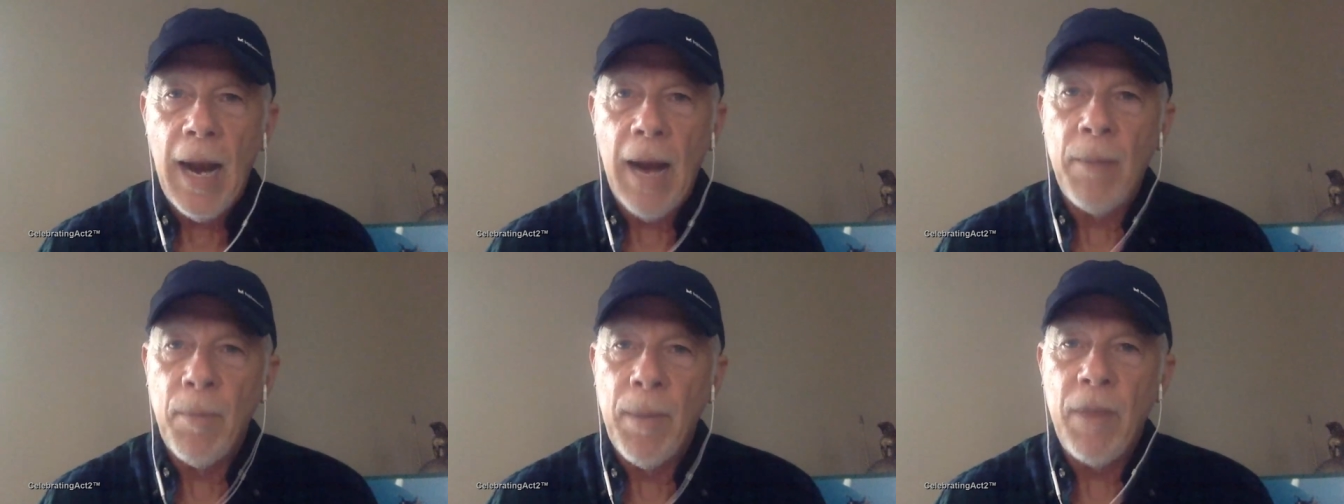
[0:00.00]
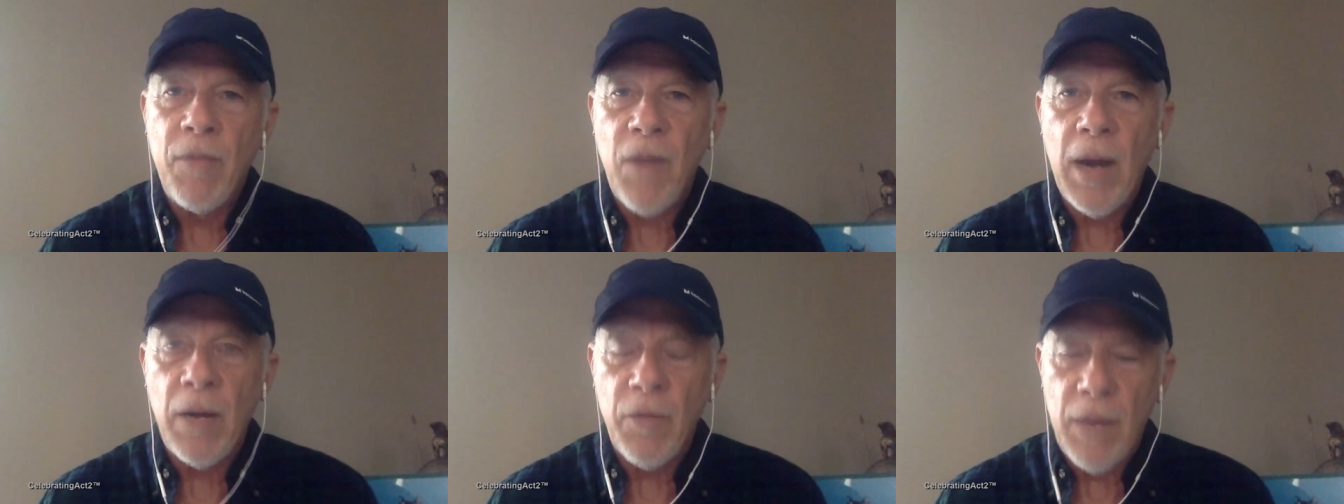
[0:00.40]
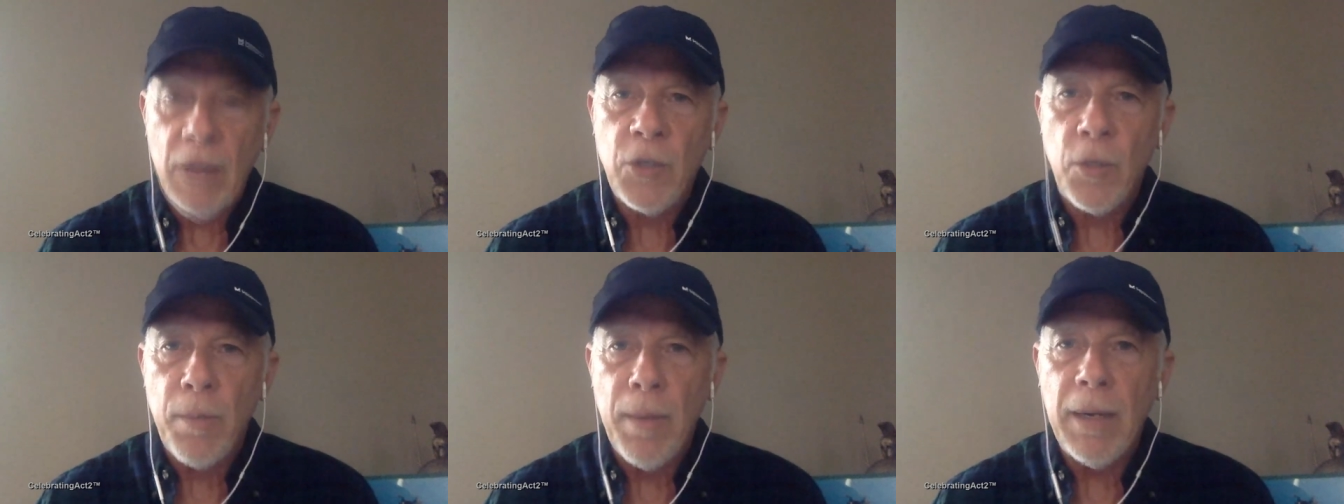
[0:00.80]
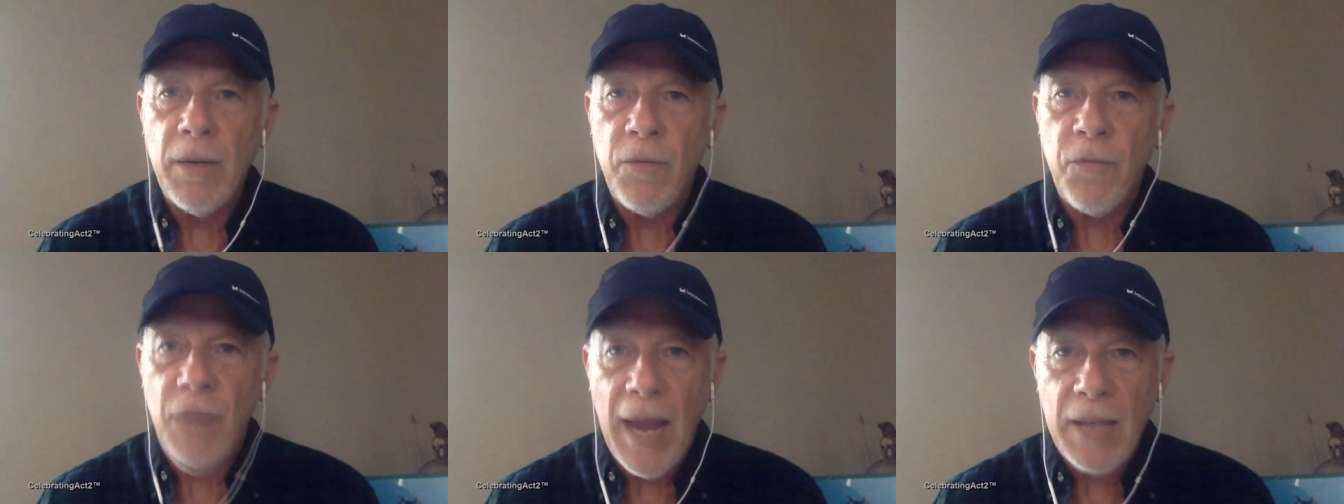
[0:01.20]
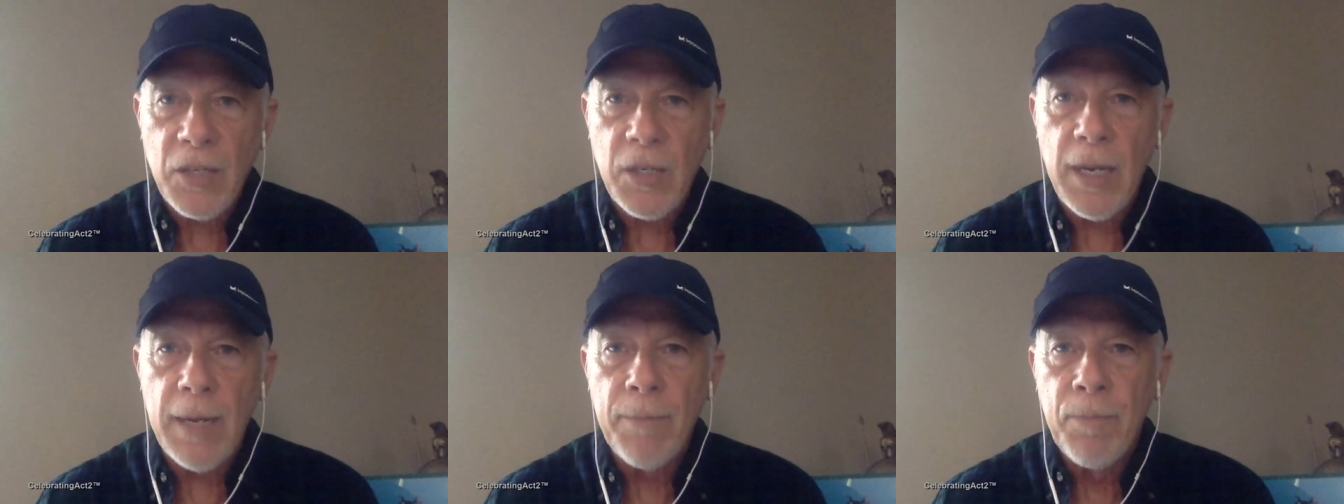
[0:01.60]
I'm a big fan of intermittent
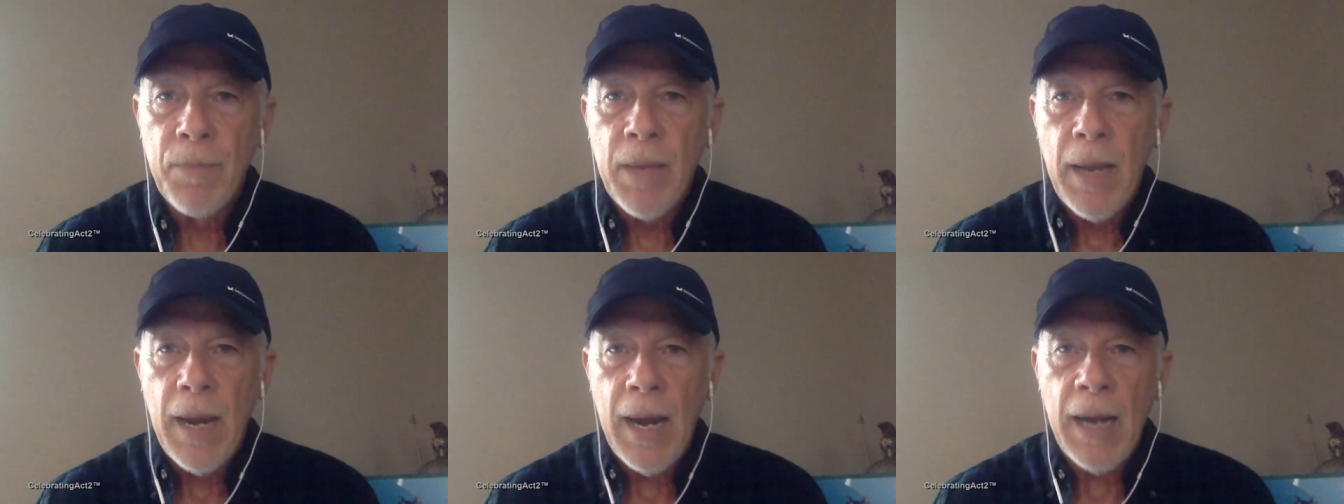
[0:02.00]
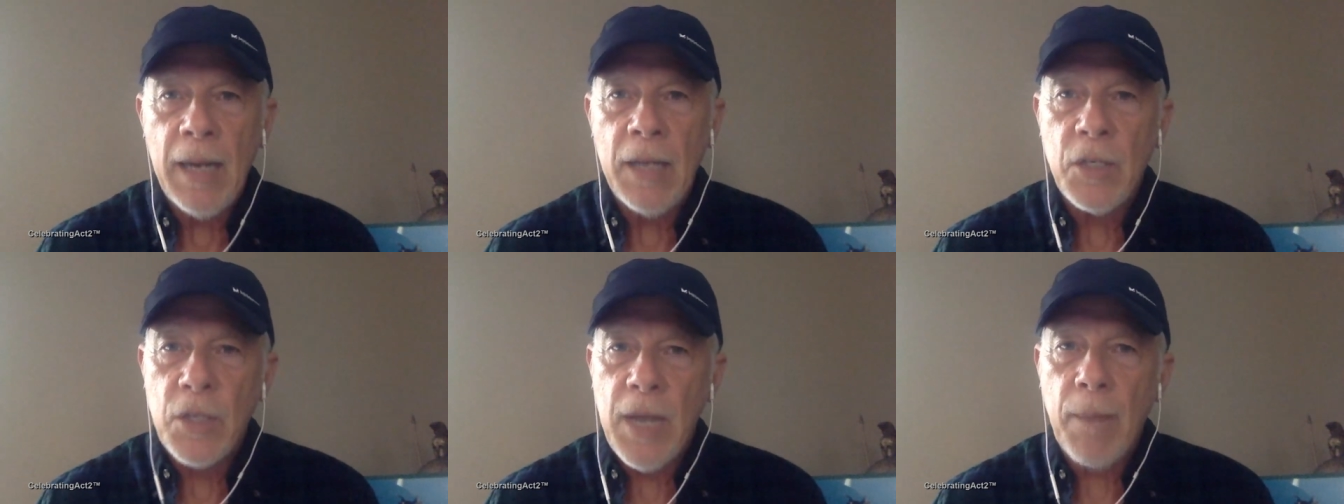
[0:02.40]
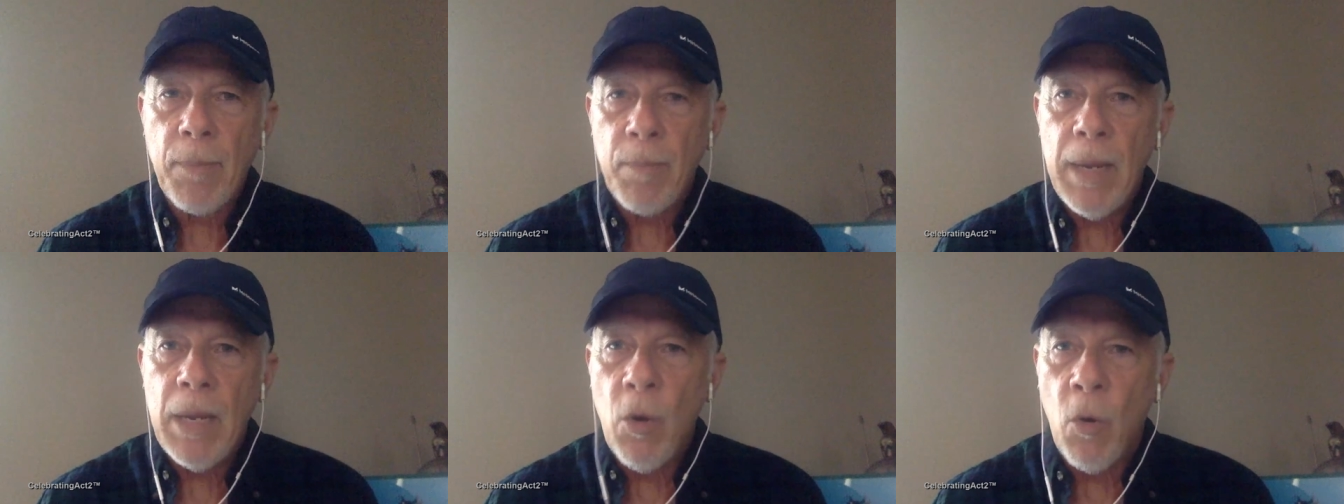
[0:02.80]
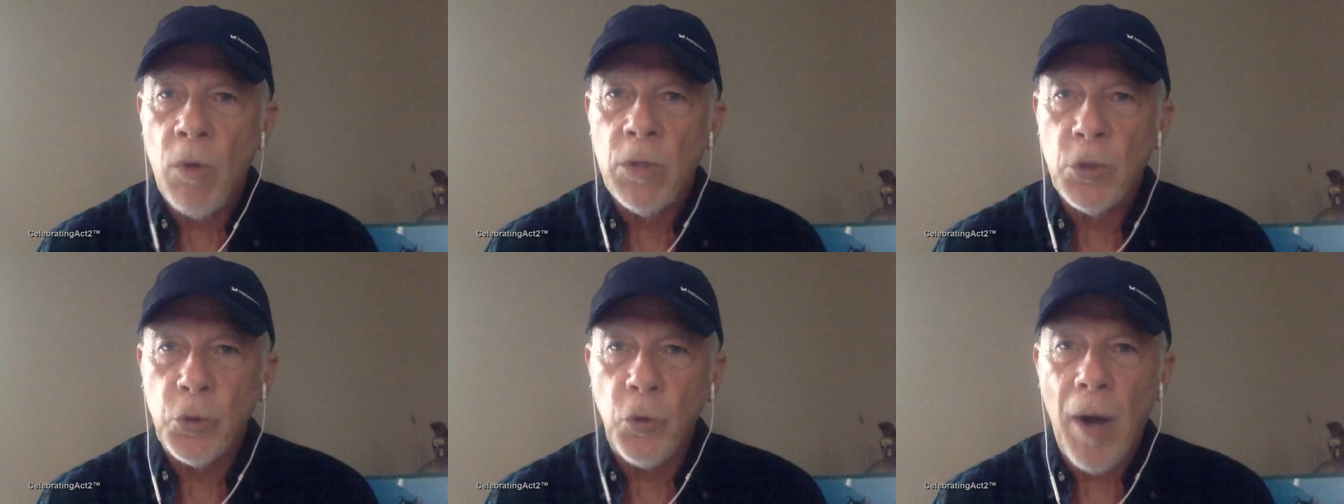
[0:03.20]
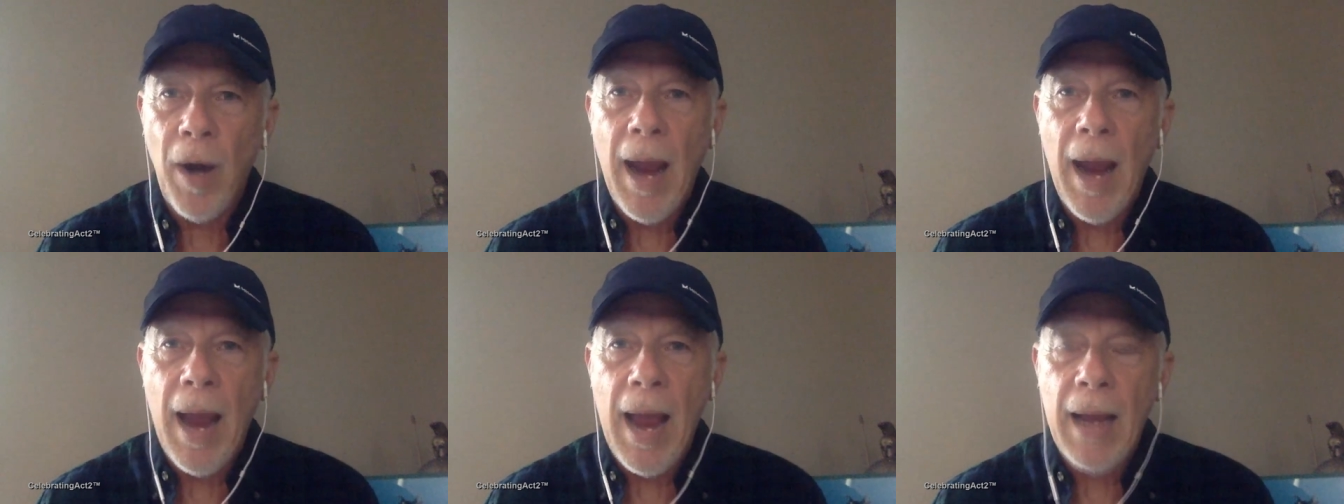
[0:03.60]
fasting, and it's kept me on
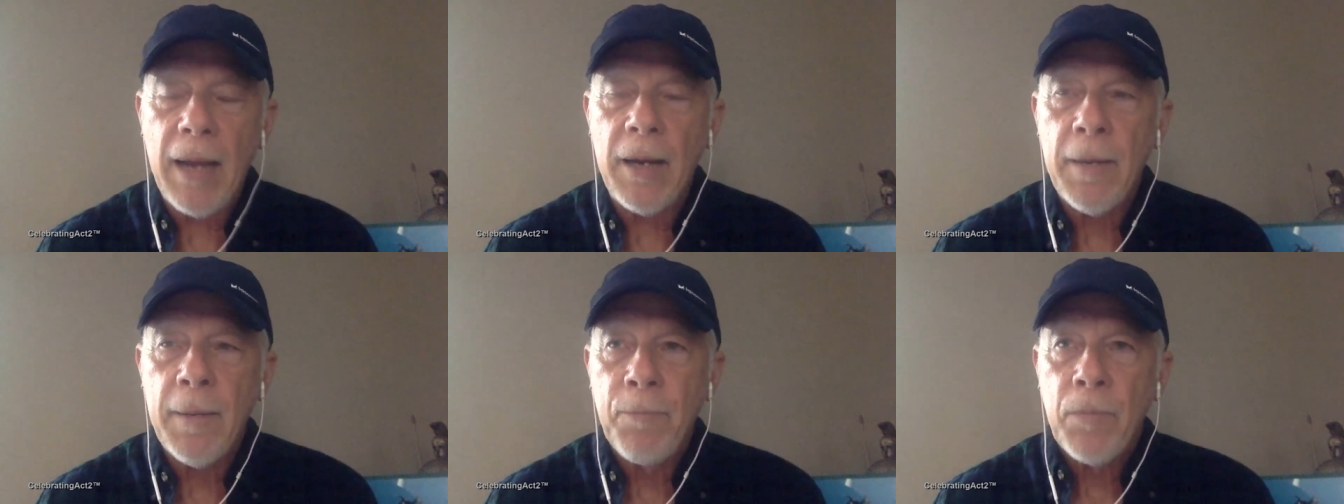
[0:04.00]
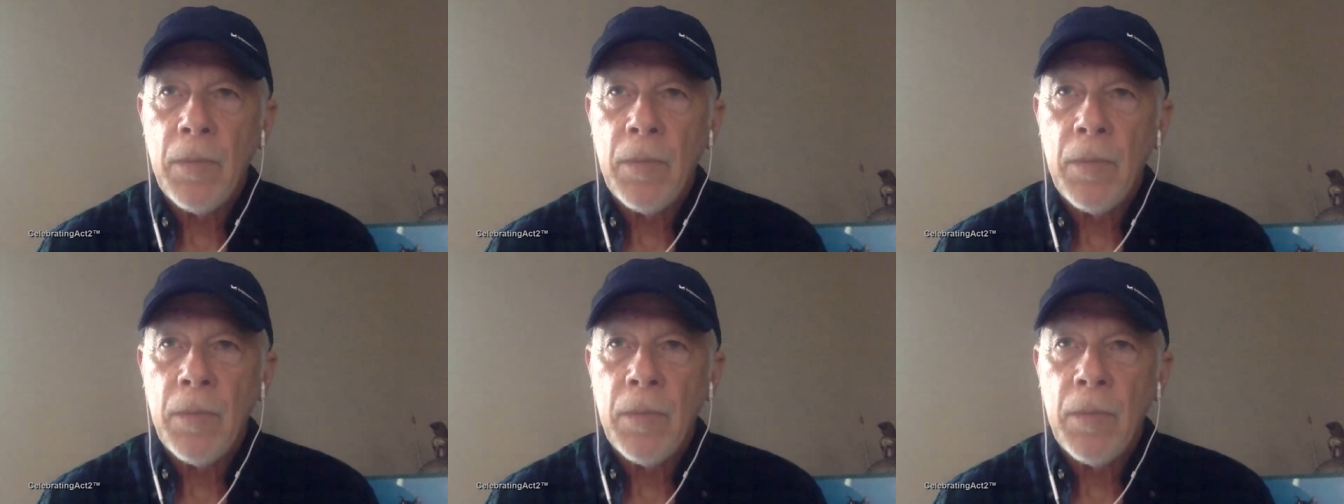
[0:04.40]
track.